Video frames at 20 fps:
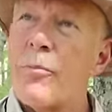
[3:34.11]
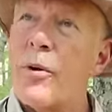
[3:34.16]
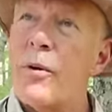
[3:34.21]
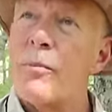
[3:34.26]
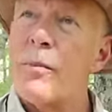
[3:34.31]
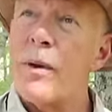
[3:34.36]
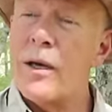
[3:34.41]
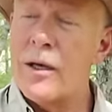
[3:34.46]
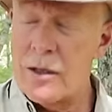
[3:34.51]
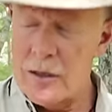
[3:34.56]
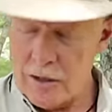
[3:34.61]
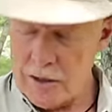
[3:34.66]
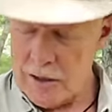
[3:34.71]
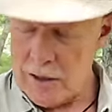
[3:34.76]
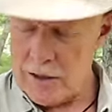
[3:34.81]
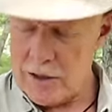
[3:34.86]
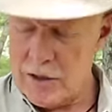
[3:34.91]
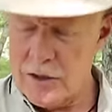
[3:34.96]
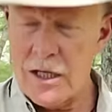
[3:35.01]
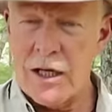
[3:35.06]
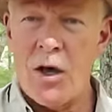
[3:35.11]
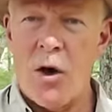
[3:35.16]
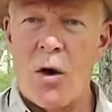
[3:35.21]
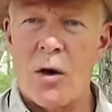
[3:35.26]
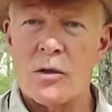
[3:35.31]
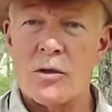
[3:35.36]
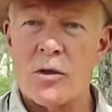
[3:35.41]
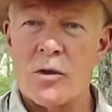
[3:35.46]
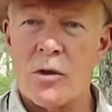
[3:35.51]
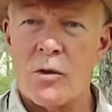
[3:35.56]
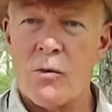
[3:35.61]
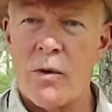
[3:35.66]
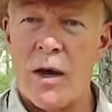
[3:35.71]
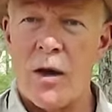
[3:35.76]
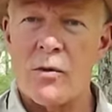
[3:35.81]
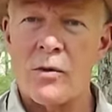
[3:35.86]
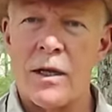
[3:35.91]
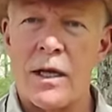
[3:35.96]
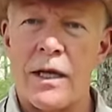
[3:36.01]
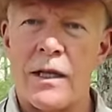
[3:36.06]
put my uh, stick onto the
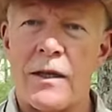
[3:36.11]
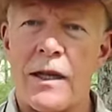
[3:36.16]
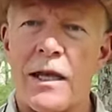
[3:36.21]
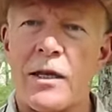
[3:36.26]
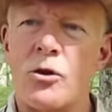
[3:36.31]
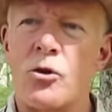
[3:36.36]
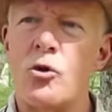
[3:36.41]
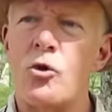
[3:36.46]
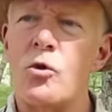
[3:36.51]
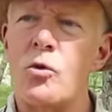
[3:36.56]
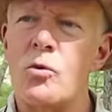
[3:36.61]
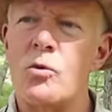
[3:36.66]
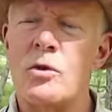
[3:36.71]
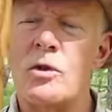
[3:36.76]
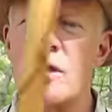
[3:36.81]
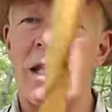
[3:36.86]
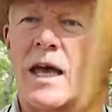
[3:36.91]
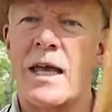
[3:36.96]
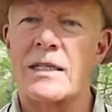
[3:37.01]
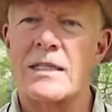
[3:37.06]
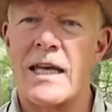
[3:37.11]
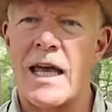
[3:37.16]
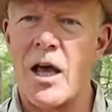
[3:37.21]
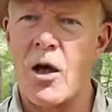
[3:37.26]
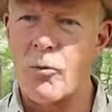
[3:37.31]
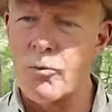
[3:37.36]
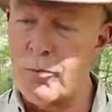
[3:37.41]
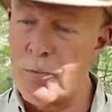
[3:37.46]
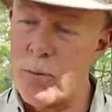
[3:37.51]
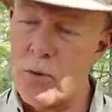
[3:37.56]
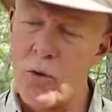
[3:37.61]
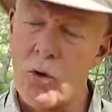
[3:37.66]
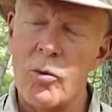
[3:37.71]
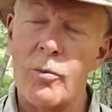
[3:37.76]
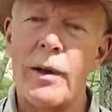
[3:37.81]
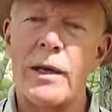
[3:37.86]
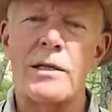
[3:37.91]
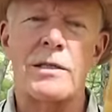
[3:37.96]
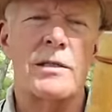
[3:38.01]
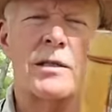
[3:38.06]
ground and then use that to help pull
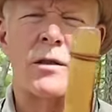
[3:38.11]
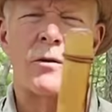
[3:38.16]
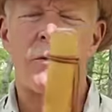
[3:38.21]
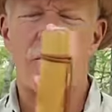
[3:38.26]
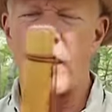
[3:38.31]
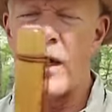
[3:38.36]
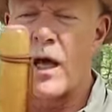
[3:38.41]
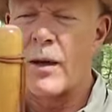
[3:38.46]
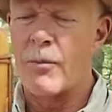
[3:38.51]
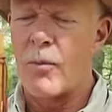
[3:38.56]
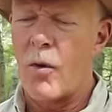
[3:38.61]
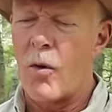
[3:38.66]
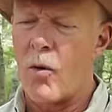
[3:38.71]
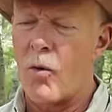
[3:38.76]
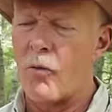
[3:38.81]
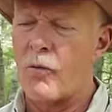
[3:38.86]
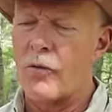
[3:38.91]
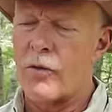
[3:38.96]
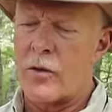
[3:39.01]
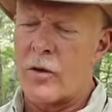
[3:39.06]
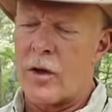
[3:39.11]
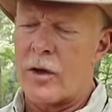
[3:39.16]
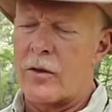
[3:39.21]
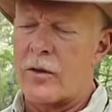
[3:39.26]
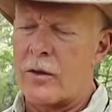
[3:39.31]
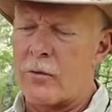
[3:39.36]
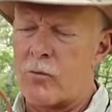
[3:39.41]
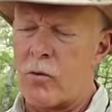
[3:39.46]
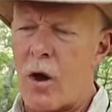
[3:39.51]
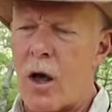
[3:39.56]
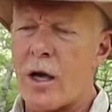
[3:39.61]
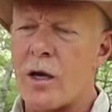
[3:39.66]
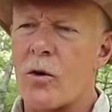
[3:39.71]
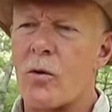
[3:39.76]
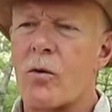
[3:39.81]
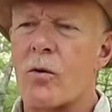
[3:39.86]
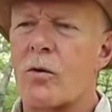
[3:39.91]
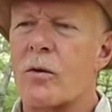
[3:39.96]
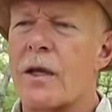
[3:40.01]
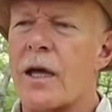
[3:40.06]
myself up over the
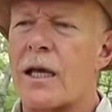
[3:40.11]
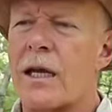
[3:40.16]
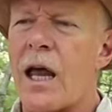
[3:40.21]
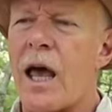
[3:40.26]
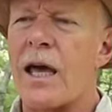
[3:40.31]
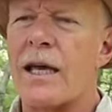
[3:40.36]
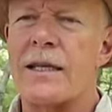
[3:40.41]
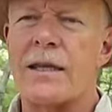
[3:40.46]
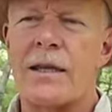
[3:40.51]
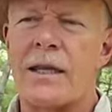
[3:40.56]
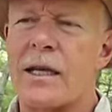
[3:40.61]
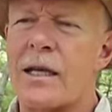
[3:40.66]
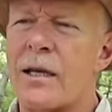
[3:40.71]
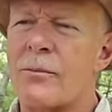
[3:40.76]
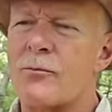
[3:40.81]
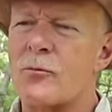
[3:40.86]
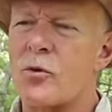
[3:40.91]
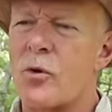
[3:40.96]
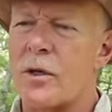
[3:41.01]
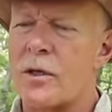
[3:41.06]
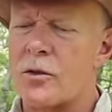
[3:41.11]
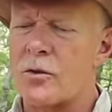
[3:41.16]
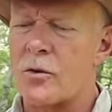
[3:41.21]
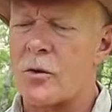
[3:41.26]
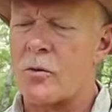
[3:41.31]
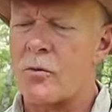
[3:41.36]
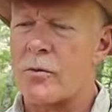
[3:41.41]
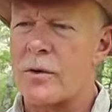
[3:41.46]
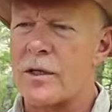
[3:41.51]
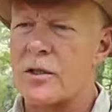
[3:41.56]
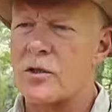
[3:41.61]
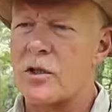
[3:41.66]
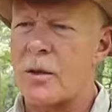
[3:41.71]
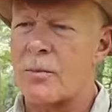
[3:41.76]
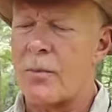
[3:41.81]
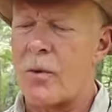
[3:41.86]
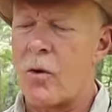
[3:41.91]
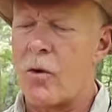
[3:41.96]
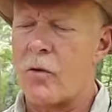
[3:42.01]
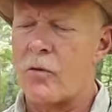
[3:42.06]
rock or that height that I'm trying to reach
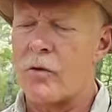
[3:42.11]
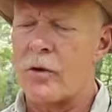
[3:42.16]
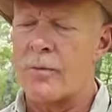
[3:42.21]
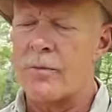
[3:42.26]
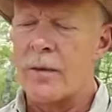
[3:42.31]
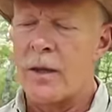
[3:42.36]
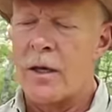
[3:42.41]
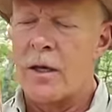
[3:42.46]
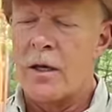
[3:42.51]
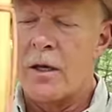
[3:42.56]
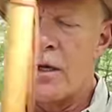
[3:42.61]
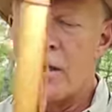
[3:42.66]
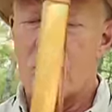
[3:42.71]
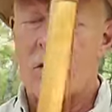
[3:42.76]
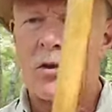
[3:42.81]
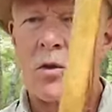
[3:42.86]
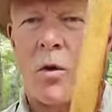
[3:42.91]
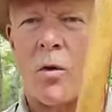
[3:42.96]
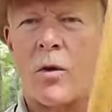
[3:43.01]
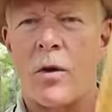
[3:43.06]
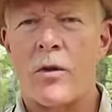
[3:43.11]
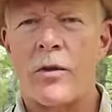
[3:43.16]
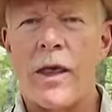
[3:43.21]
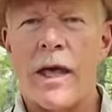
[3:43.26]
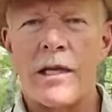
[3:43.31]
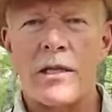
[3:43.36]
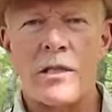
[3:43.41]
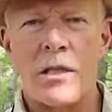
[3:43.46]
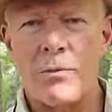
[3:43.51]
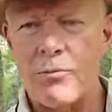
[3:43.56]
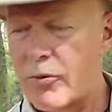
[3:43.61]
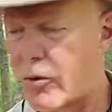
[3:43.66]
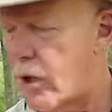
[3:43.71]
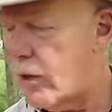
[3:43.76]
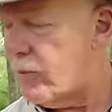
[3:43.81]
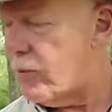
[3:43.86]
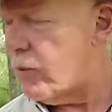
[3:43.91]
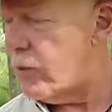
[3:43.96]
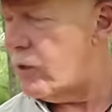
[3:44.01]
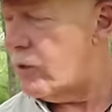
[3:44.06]
up over. So that's the
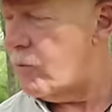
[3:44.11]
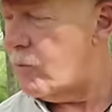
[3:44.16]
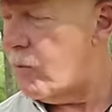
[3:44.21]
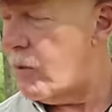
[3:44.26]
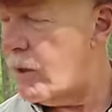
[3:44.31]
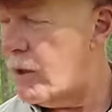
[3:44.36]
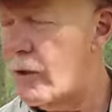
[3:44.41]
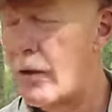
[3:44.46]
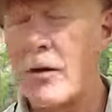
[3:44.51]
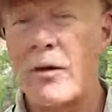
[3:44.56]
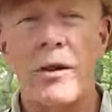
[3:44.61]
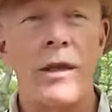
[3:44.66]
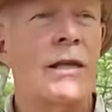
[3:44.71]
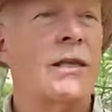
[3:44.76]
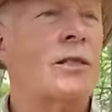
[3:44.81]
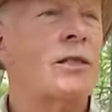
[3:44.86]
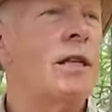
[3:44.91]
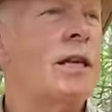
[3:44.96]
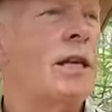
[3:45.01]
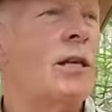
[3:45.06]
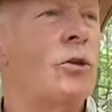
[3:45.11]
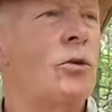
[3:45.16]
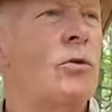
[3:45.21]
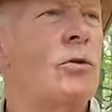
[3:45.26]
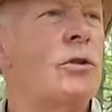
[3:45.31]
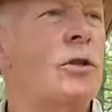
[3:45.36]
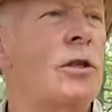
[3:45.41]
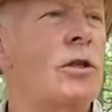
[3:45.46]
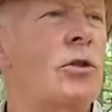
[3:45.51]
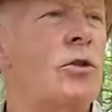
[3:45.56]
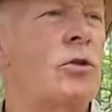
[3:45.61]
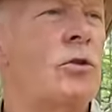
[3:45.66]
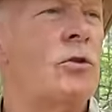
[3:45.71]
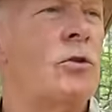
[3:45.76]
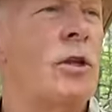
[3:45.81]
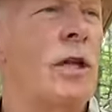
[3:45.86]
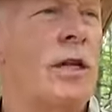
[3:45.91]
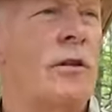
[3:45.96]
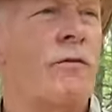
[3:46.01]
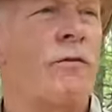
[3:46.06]
primary things that I use this
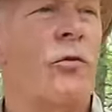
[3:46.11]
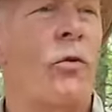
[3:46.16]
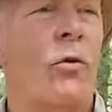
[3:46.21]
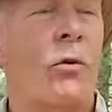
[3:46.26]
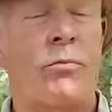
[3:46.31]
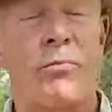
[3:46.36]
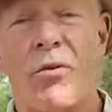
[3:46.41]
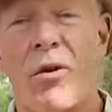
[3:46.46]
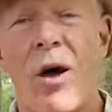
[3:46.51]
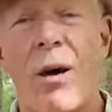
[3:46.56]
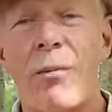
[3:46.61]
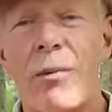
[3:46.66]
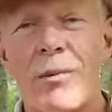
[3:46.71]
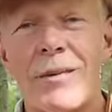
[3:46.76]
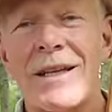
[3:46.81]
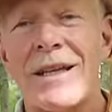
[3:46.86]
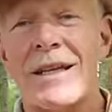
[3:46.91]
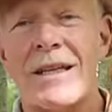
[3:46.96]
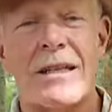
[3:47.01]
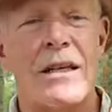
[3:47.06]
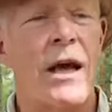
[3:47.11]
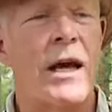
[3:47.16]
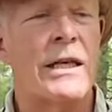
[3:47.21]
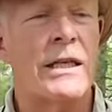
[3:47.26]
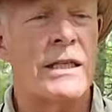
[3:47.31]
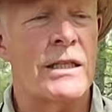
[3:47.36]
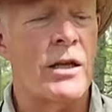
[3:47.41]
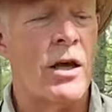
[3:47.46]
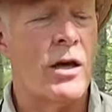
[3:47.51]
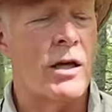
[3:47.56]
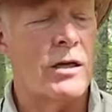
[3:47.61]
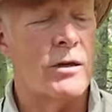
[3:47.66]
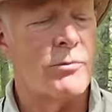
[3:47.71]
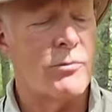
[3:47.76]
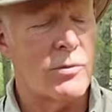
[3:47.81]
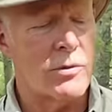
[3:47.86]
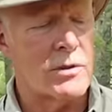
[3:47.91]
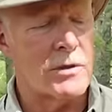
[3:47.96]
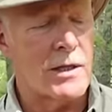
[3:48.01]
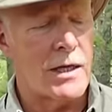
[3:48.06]
stick for probably
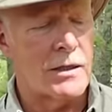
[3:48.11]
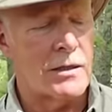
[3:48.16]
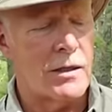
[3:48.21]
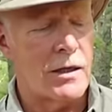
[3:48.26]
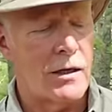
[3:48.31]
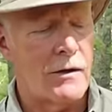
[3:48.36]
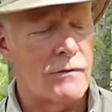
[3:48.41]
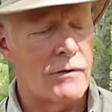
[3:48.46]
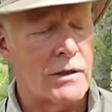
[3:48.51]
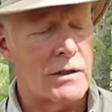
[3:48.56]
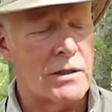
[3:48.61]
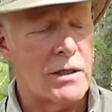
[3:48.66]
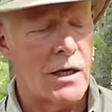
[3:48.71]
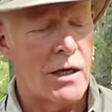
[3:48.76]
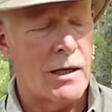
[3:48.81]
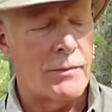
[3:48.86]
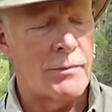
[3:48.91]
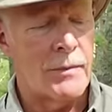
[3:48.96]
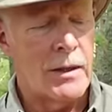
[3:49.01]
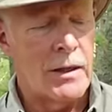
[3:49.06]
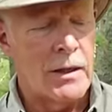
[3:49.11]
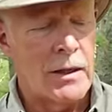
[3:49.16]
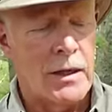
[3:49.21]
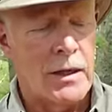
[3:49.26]
99% of the time.